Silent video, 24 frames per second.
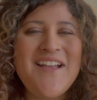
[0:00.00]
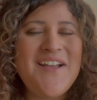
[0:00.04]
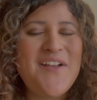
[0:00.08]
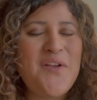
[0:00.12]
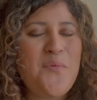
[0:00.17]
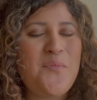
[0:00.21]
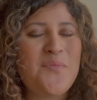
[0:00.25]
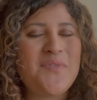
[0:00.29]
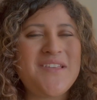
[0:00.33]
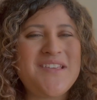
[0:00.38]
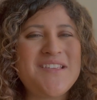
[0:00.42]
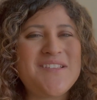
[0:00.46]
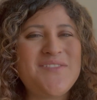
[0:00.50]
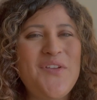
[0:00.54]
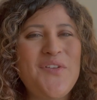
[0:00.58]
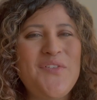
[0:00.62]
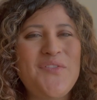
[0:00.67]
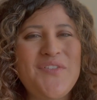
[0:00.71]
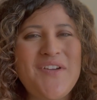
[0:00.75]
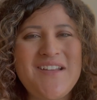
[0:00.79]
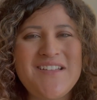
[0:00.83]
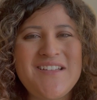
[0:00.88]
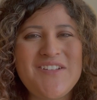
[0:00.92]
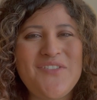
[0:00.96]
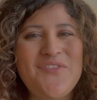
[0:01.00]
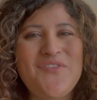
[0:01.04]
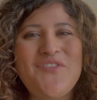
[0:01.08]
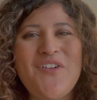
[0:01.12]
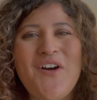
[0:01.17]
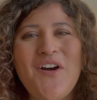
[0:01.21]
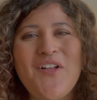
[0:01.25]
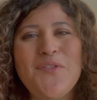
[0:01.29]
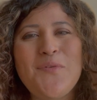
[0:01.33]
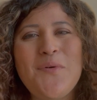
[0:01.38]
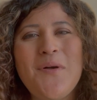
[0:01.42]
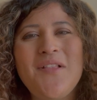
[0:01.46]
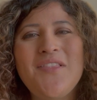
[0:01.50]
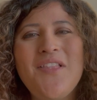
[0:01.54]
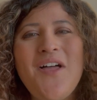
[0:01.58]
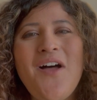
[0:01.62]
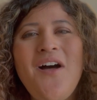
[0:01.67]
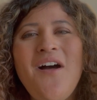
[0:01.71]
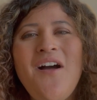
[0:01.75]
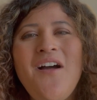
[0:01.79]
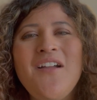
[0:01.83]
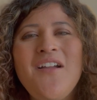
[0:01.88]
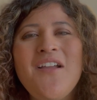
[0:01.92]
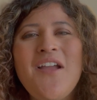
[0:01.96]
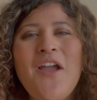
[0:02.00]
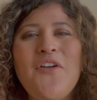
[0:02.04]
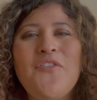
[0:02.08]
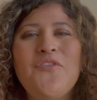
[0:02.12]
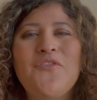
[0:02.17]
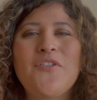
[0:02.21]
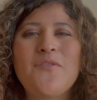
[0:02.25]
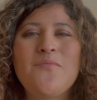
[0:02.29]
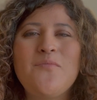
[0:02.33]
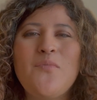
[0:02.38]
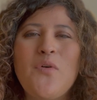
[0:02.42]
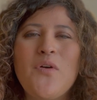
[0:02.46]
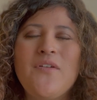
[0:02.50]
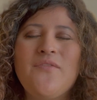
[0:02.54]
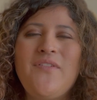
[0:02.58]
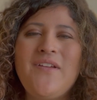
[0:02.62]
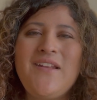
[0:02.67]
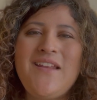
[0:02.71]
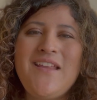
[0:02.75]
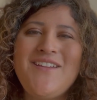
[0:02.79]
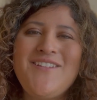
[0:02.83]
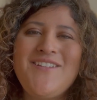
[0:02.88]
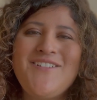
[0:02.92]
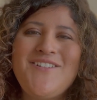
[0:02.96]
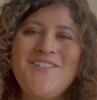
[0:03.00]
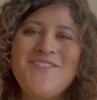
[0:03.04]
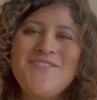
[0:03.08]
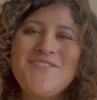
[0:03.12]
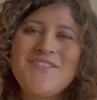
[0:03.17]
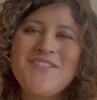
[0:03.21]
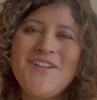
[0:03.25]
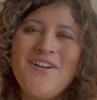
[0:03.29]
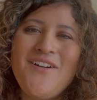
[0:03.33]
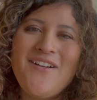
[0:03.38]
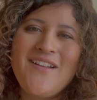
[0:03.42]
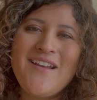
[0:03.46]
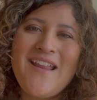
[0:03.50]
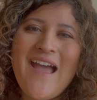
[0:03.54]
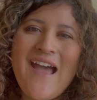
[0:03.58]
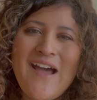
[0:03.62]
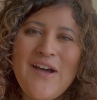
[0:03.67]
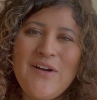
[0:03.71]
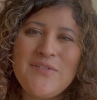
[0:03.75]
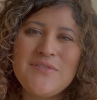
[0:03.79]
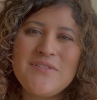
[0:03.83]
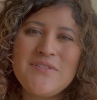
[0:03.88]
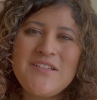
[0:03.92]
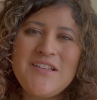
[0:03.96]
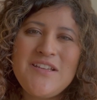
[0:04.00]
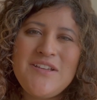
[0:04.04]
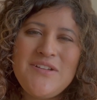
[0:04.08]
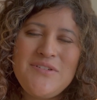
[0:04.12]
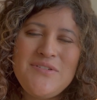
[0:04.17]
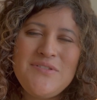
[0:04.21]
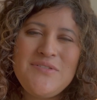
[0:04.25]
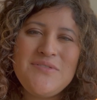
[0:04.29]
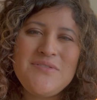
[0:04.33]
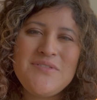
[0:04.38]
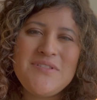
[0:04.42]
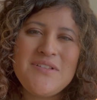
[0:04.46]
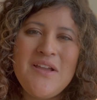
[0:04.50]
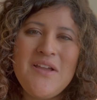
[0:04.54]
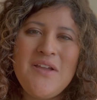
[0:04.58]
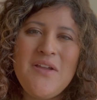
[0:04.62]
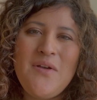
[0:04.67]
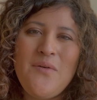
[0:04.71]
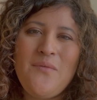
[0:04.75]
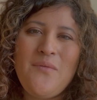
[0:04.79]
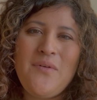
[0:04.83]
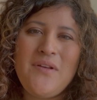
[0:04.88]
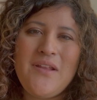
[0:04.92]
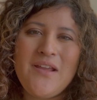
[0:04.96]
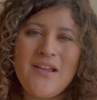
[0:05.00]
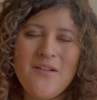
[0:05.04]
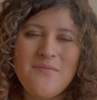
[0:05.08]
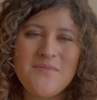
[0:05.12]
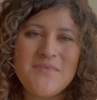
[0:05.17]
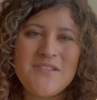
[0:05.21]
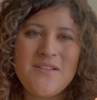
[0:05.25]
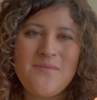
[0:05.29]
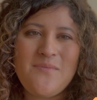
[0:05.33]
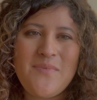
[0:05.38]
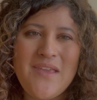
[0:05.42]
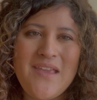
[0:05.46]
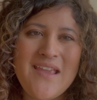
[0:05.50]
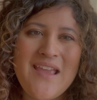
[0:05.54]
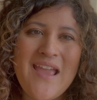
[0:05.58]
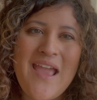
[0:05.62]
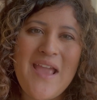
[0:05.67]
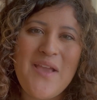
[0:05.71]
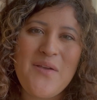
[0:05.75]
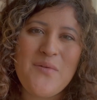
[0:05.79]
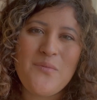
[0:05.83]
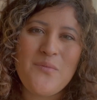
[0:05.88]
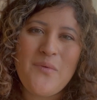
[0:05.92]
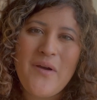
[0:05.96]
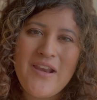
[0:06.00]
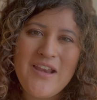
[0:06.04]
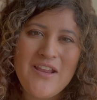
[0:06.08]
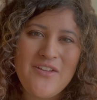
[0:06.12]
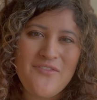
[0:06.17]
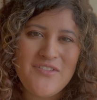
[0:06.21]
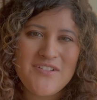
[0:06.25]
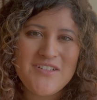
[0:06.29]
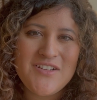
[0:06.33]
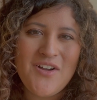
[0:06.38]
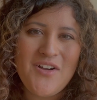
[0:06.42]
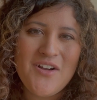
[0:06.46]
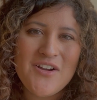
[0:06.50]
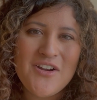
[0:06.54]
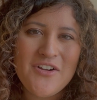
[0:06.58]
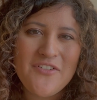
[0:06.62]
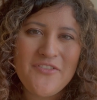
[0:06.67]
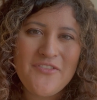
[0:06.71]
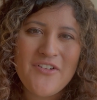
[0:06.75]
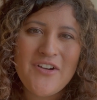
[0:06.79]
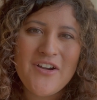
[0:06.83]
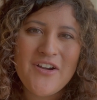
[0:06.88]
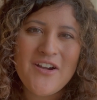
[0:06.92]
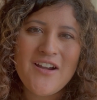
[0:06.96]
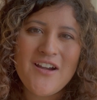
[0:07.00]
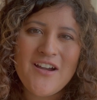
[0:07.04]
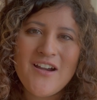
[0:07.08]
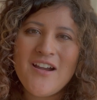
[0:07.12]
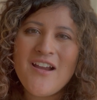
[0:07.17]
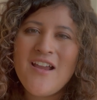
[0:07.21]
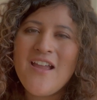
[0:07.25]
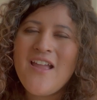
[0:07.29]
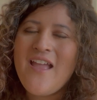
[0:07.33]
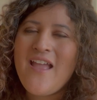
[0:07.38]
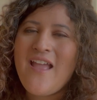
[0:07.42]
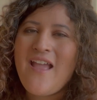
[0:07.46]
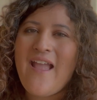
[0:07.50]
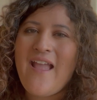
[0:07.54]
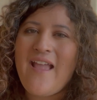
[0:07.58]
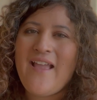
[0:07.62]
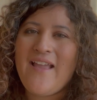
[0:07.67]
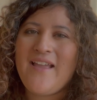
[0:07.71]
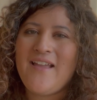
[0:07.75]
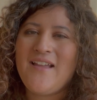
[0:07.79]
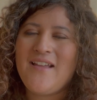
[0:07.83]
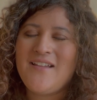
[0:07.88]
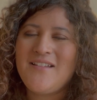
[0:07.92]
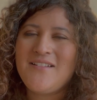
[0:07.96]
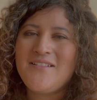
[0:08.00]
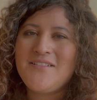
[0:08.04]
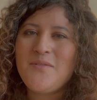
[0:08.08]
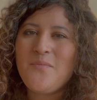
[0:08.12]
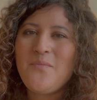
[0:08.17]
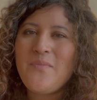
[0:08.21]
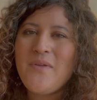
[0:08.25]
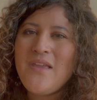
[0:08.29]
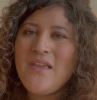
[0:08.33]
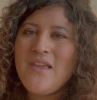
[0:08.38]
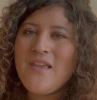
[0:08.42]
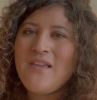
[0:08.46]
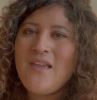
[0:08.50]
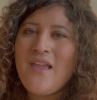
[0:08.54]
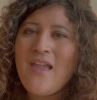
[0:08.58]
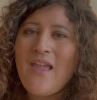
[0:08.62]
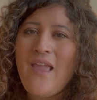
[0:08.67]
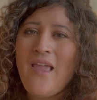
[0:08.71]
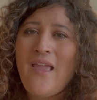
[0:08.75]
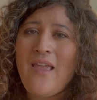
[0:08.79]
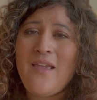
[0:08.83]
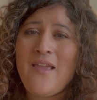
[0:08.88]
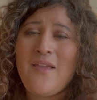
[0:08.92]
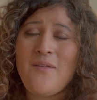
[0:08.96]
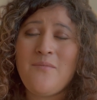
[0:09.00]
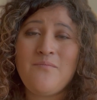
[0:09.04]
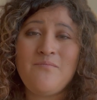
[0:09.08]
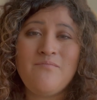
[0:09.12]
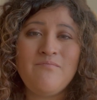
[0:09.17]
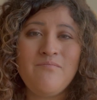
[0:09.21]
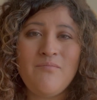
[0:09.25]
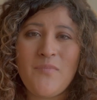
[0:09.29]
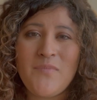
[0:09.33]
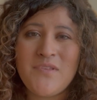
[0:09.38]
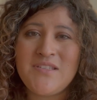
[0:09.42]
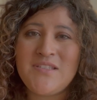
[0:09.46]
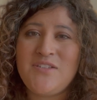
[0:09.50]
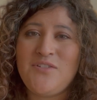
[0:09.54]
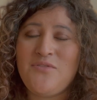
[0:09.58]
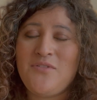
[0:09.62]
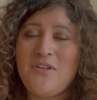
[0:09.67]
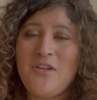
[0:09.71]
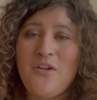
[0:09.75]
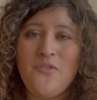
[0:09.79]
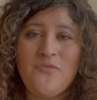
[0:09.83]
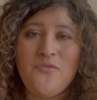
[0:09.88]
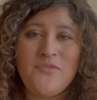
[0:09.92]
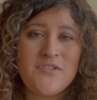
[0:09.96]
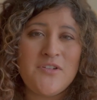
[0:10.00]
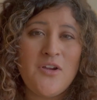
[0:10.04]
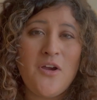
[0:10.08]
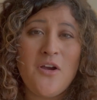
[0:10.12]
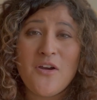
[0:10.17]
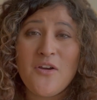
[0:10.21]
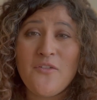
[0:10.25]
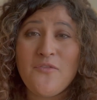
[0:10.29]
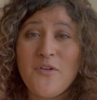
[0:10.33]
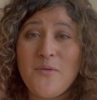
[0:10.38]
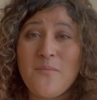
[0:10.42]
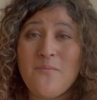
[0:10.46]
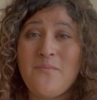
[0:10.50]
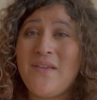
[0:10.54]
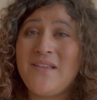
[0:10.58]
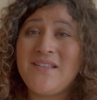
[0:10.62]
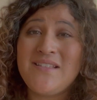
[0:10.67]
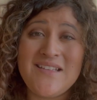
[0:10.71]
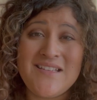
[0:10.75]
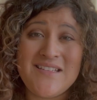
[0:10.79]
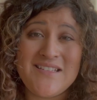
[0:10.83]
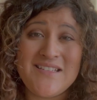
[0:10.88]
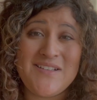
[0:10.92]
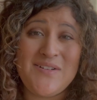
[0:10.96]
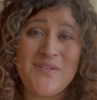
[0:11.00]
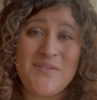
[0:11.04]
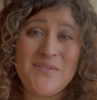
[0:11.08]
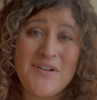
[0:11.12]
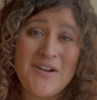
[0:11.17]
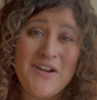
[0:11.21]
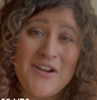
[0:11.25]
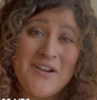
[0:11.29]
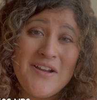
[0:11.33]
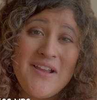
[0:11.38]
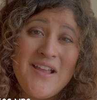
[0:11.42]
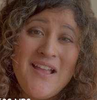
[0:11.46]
please feel free to follow along for more videos on how-tos when it comes to being a wedding photographer and being a studio photographer business owner.